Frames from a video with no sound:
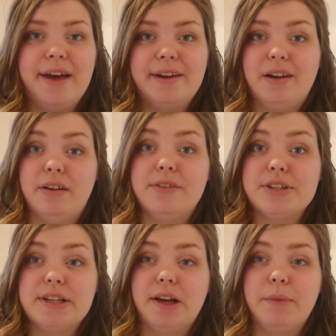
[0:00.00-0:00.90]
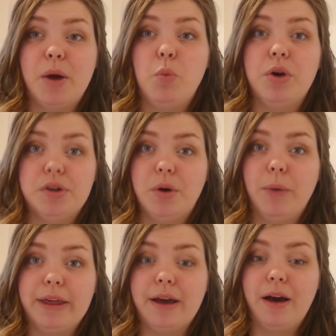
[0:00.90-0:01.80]
and a lot of the time I would not
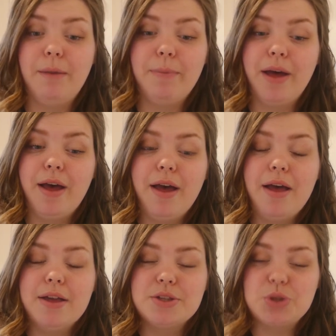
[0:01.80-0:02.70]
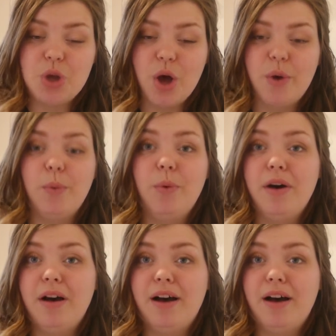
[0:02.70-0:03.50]
wake up. So